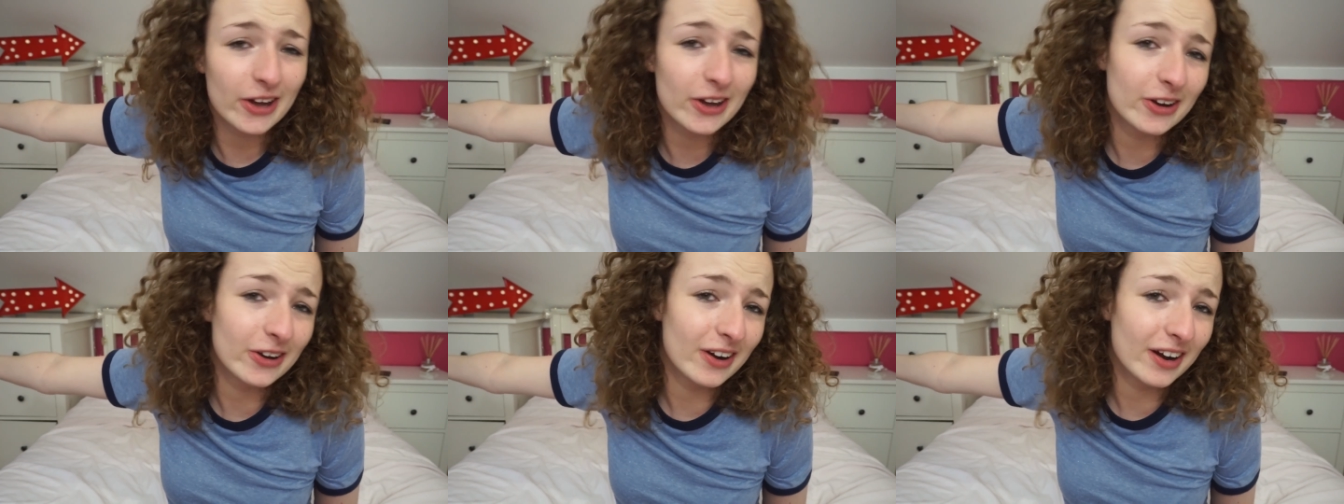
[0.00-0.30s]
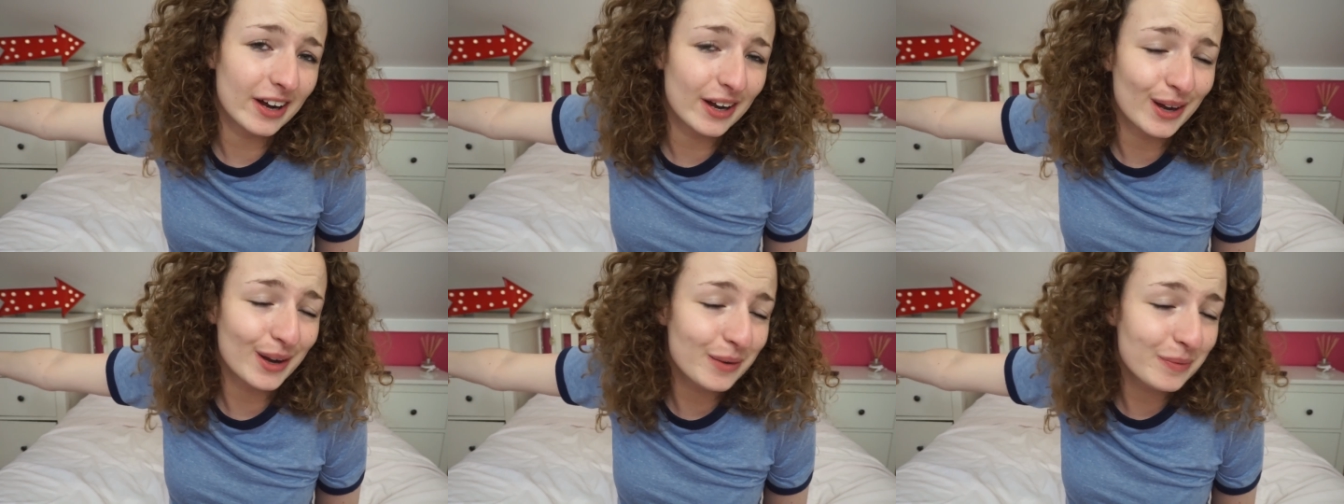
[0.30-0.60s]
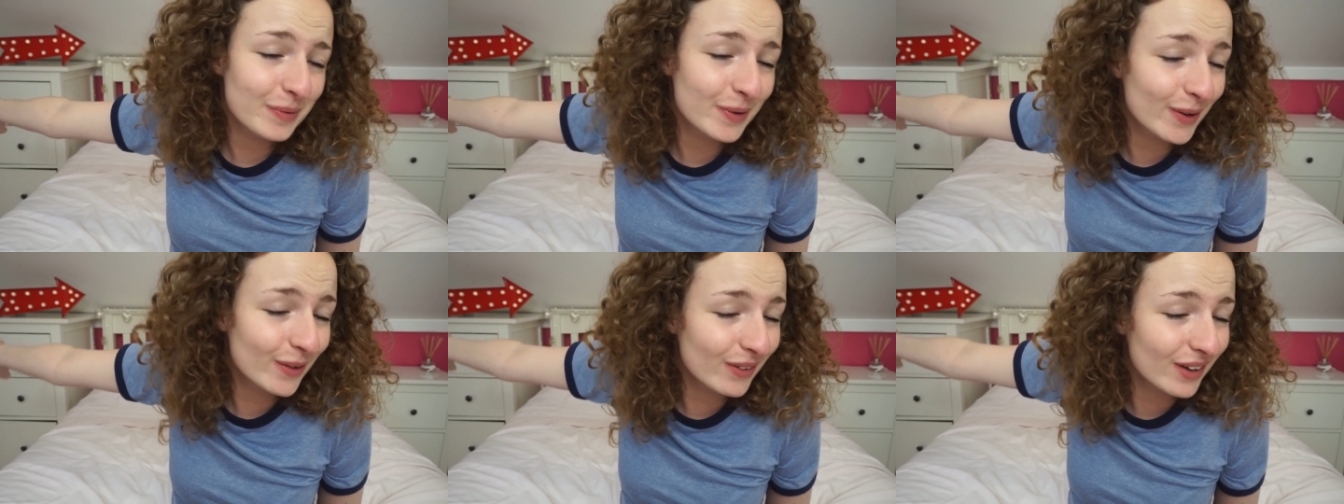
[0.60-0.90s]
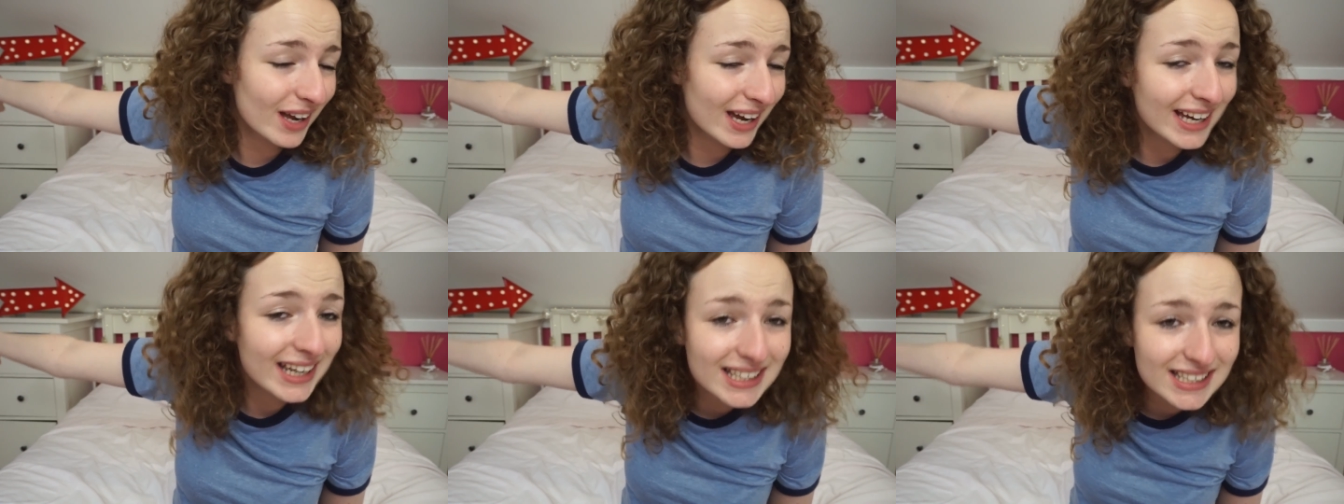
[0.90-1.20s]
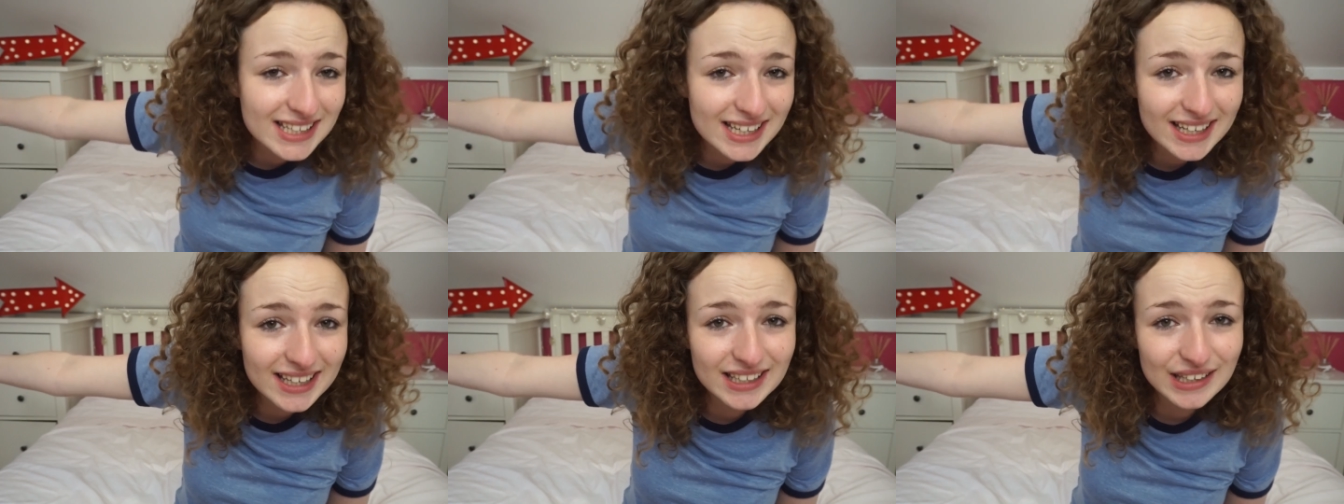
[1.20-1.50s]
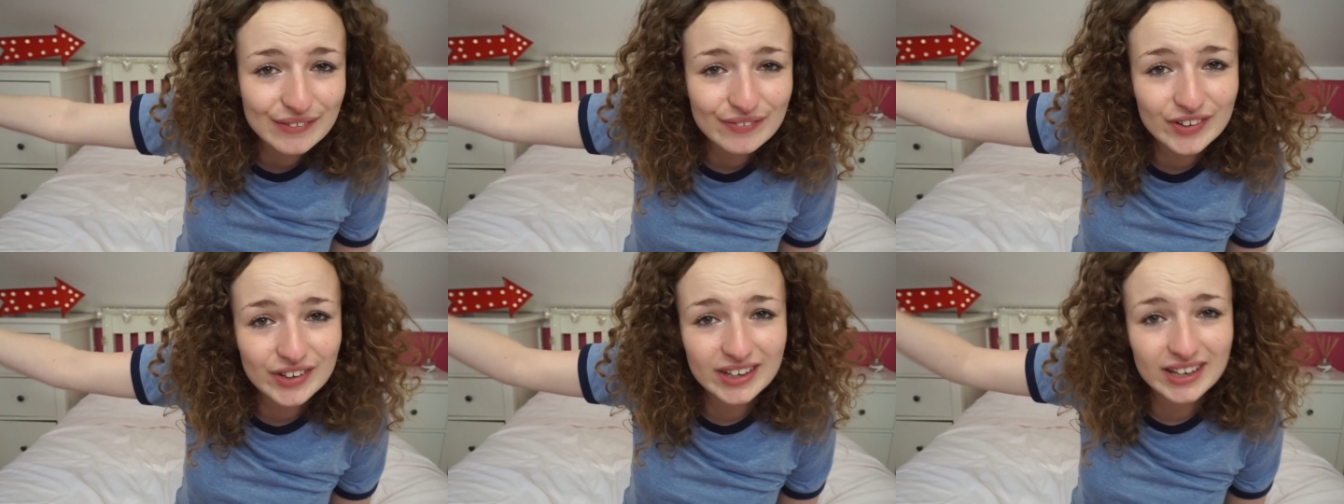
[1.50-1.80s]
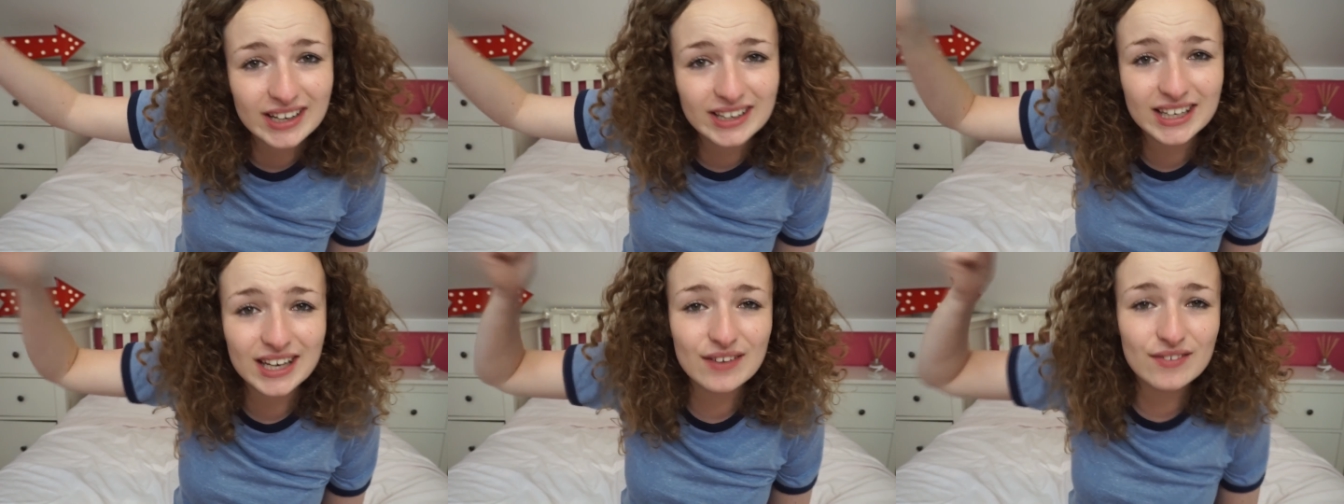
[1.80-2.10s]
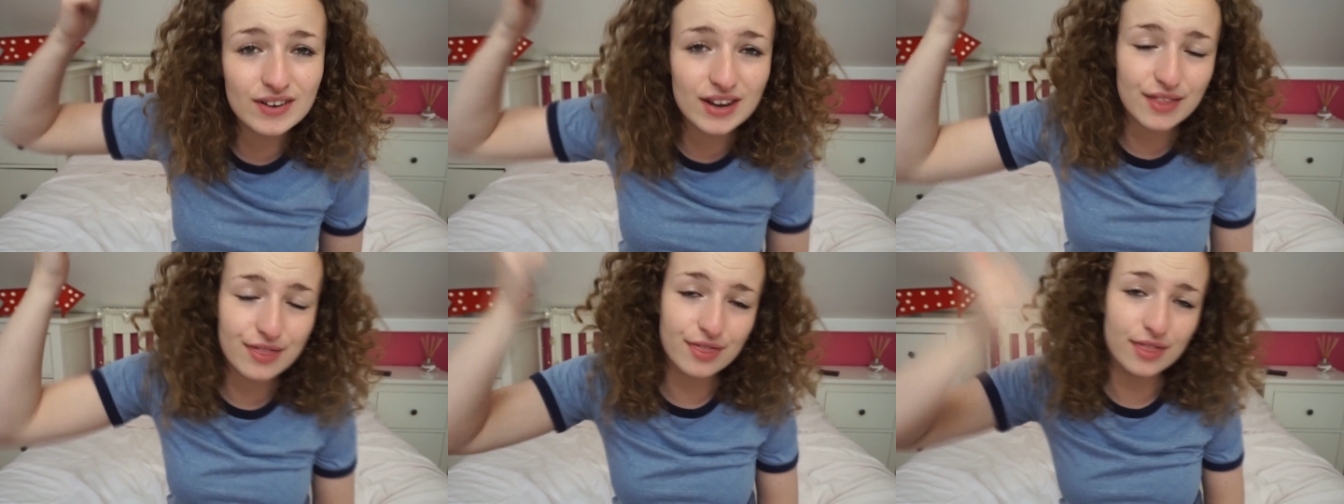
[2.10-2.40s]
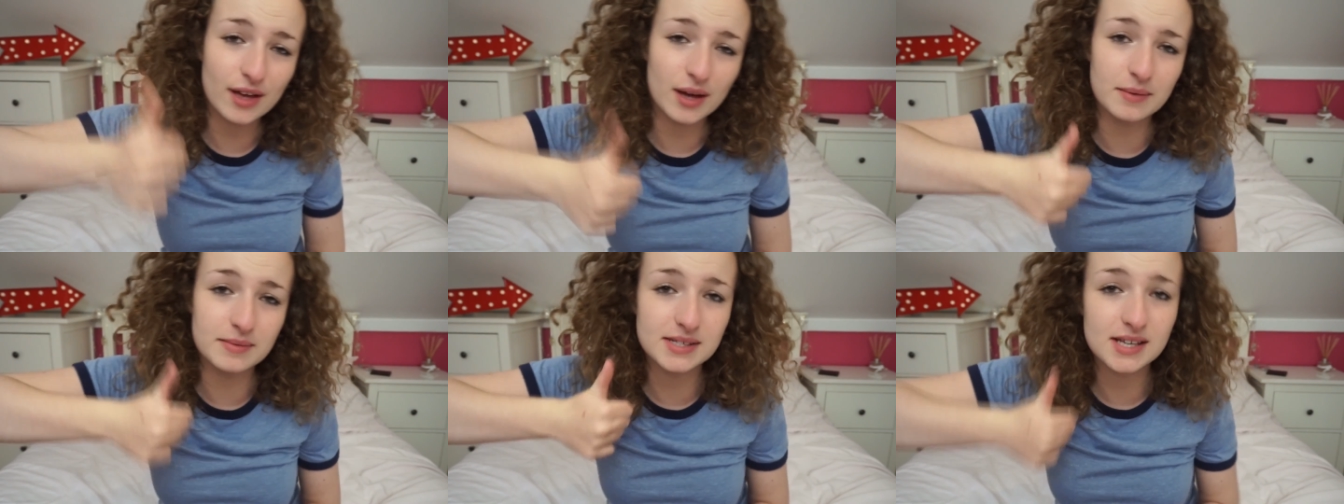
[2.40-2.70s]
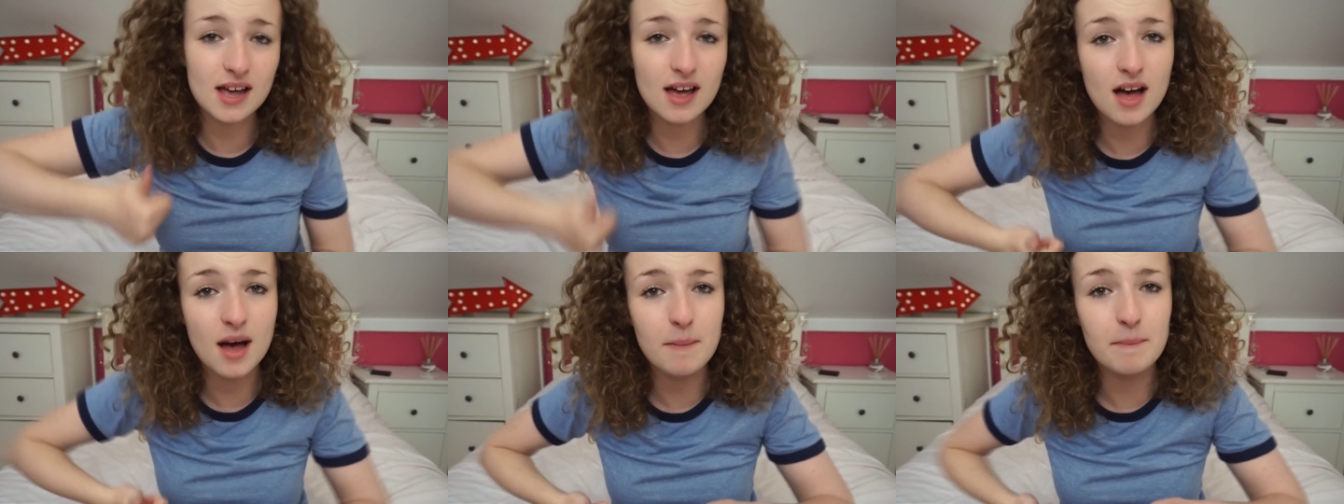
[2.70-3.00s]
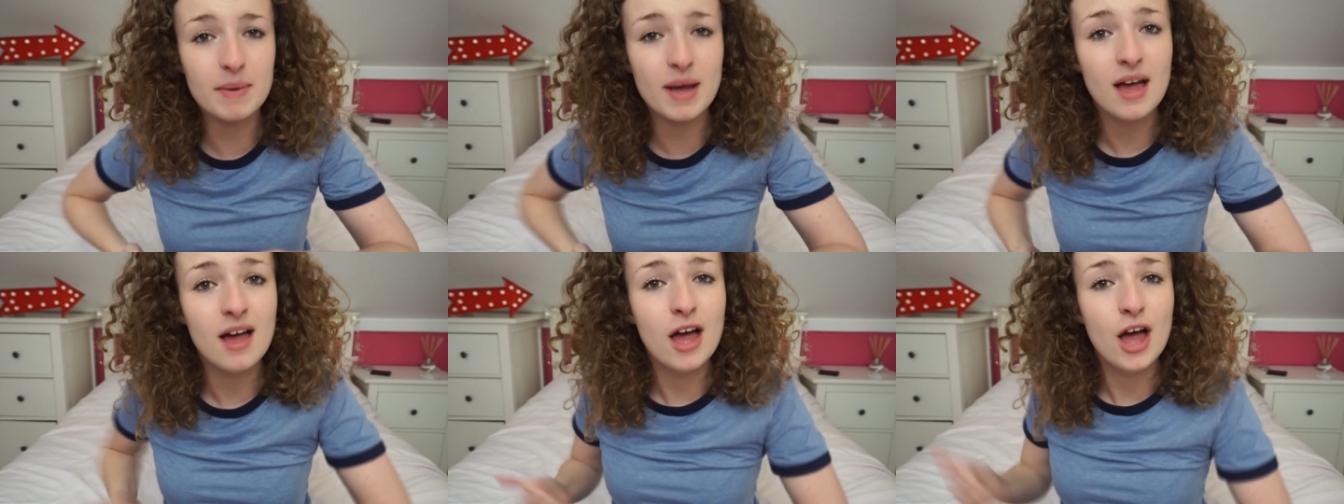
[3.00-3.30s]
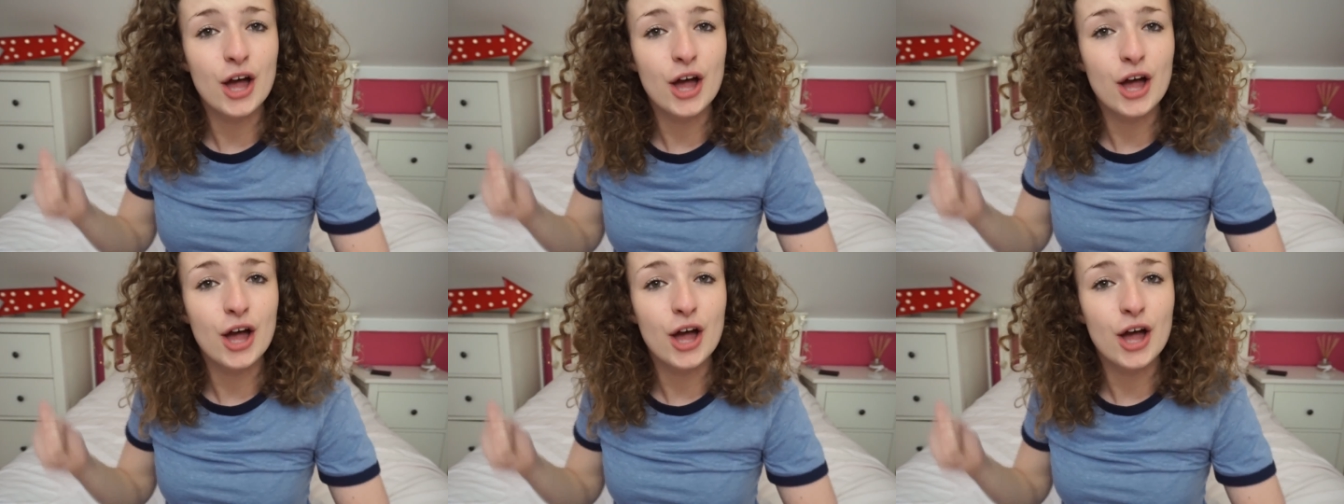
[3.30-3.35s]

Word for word: I hope you liked it. If you did, give it a thumbs up.